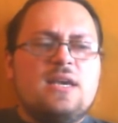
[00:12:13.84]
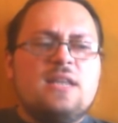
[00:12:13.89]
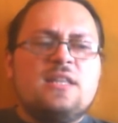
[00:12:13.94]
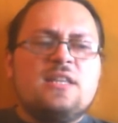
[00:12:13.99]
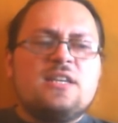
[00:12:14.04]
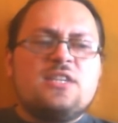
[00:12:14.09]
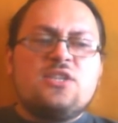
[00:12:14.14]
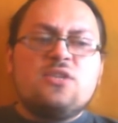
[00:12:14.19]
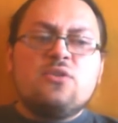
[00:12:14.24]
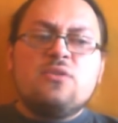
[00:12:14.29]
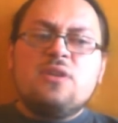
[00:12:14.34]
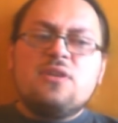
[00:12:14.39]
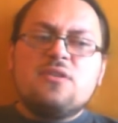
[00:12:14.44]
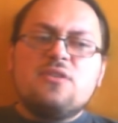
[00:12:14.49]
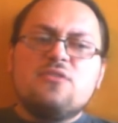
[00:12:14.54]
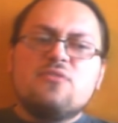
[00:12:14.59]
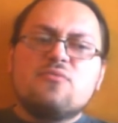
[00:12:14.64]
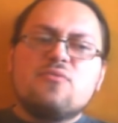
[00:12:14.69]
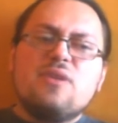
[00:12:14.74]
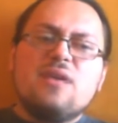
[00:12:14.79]
The sooner
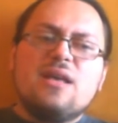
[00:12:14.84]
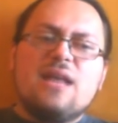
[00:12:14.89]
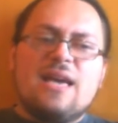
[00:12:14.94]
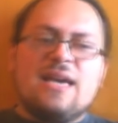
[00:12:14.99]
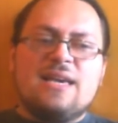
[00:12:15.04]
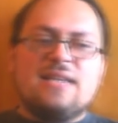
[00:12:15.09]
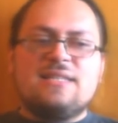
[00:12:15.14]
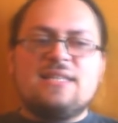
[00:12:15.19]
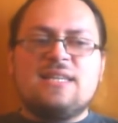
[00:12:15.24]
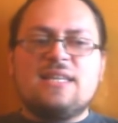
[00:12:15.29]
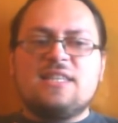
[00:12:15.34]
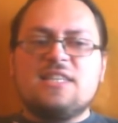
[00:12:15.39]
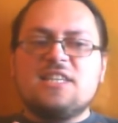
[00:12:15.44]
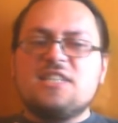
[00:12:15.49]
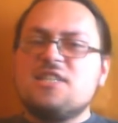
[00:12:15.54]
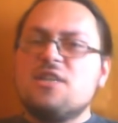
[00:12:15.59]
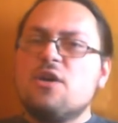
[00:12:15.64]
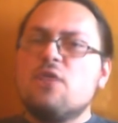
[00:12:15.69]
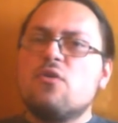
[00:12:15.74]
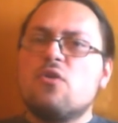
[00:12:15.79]
you realize that the
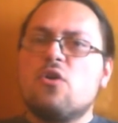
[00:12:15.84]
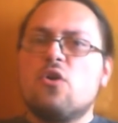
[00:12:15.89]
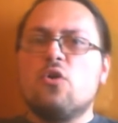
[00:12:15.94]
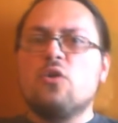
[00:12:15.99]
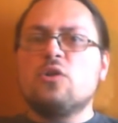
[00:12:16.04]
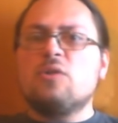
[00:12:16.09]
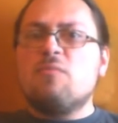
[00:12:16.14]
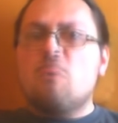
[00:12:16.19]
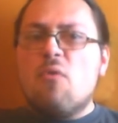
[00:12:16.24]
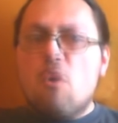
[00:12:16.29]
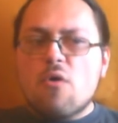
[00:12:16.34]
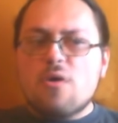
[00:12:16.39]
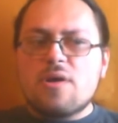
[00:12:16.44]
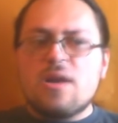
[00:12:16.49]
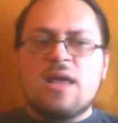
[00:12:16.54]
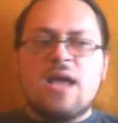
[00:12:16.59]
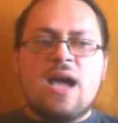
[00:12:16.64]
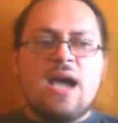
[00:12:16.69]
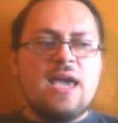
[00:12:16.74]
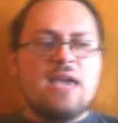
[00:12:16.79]
so-called
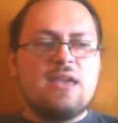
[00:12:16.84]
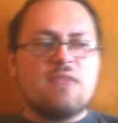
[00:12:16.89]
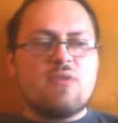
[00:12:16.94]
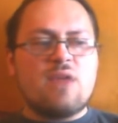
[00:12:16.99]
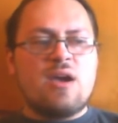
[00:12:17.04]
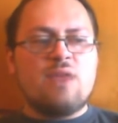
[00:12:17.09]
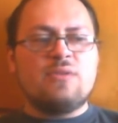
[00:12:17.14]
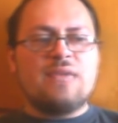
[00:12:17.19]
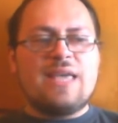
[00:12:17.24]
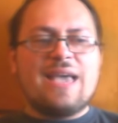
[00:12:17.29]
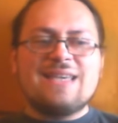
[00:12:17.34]
moral high ground